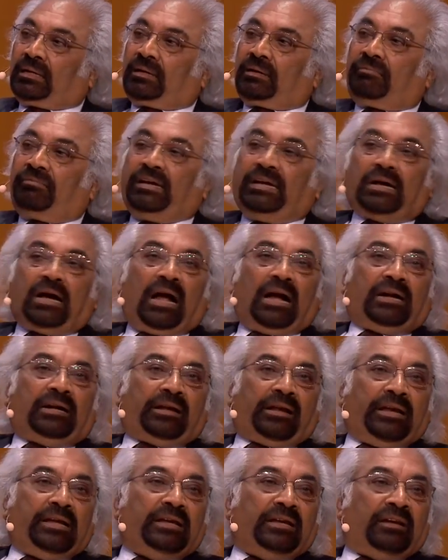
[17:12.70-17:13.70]
We can't
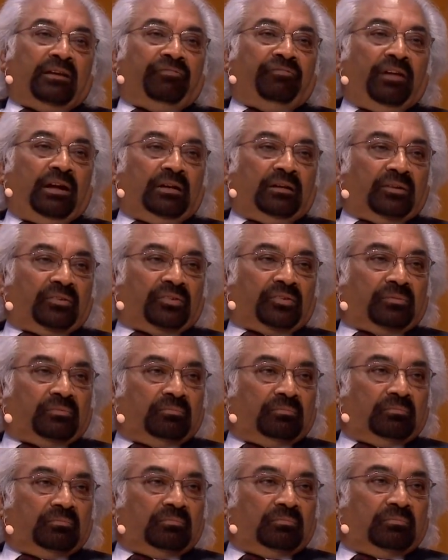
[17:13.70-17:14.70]
train enough welders
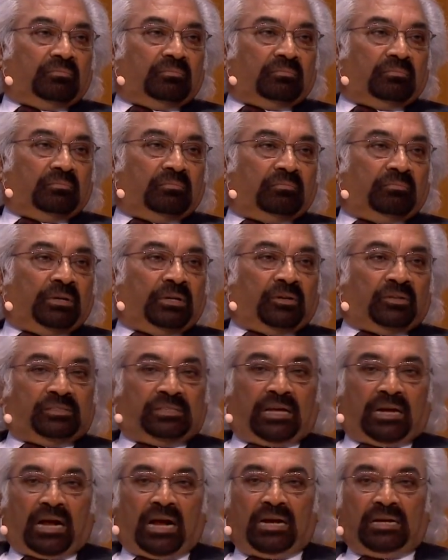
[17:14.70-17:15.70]
because
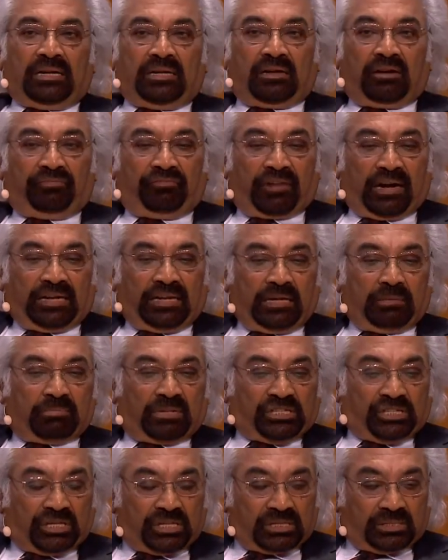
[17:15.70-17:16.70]
there aren't enough welding
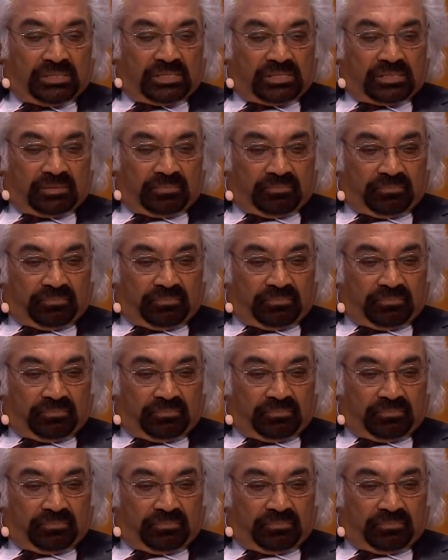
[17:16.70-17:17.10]
machines